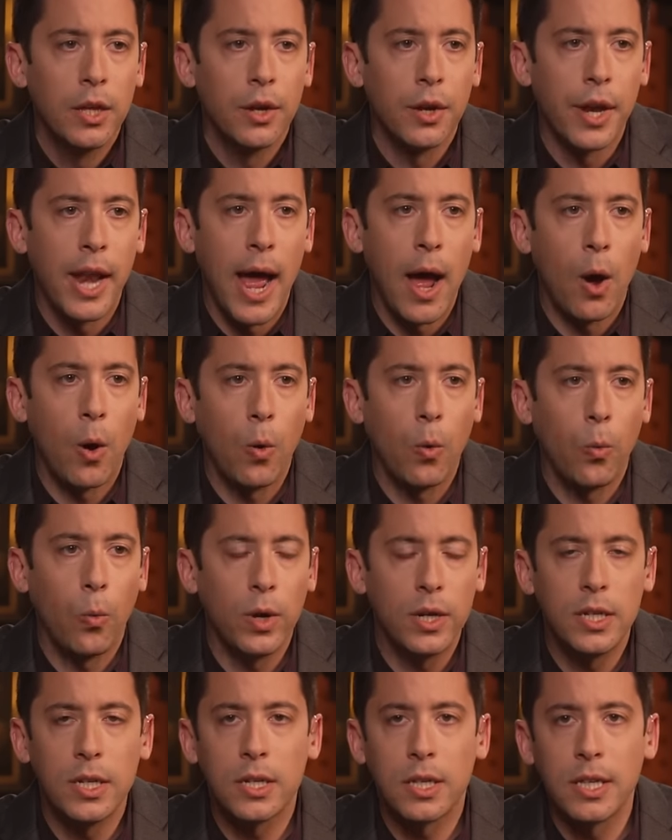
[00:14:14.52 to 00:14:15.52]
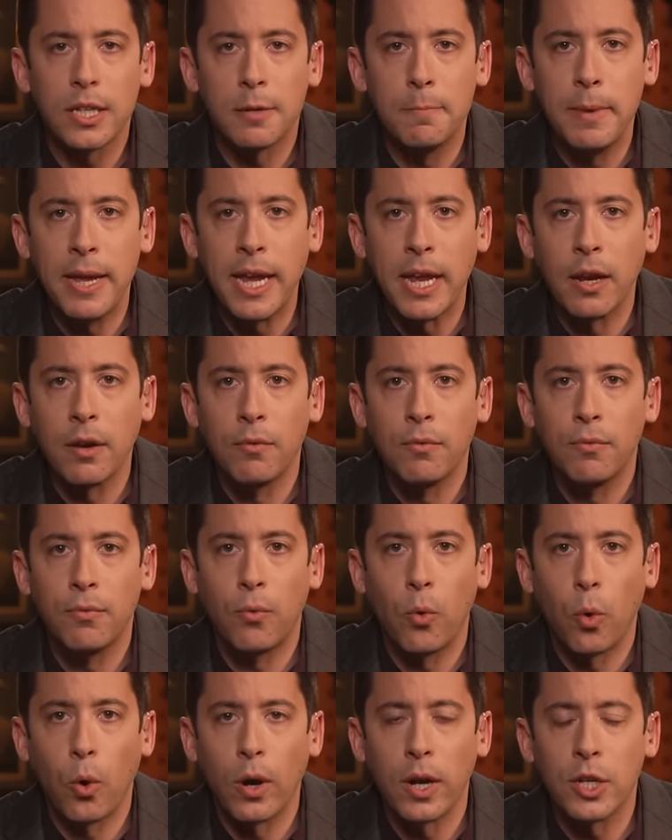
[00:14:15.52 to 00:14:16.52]
Now, what does this mean
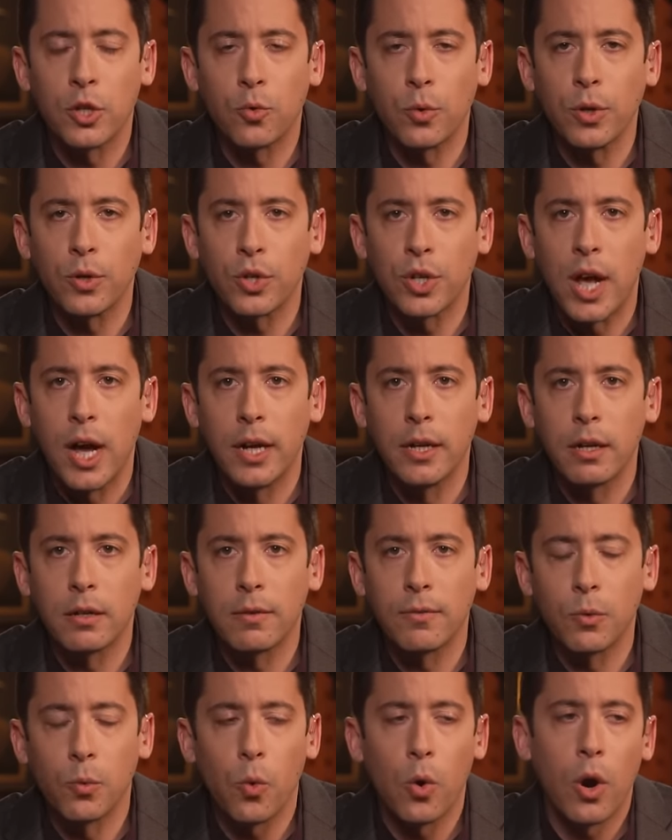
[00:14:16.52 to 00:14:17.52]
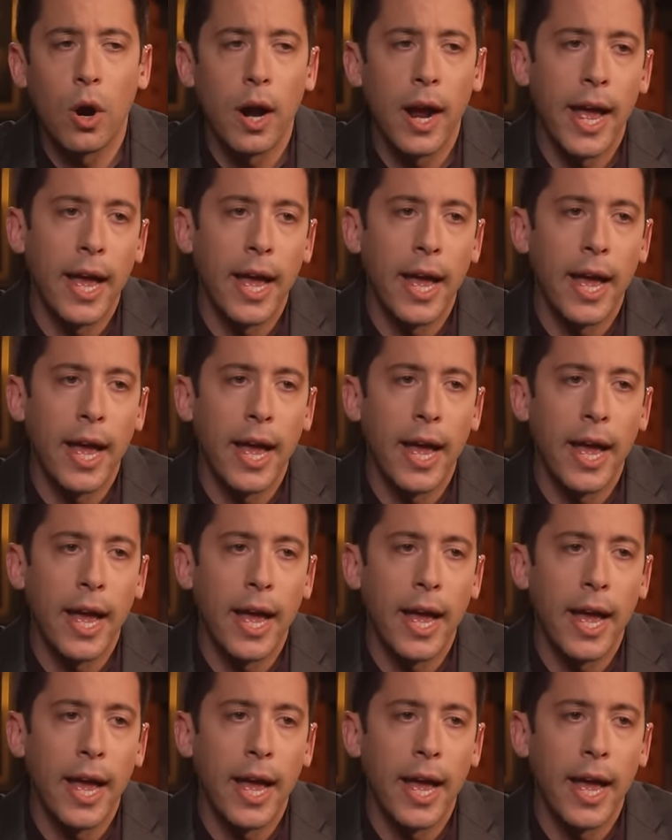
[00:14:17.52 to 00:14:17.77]
for Israel's conduct of the war?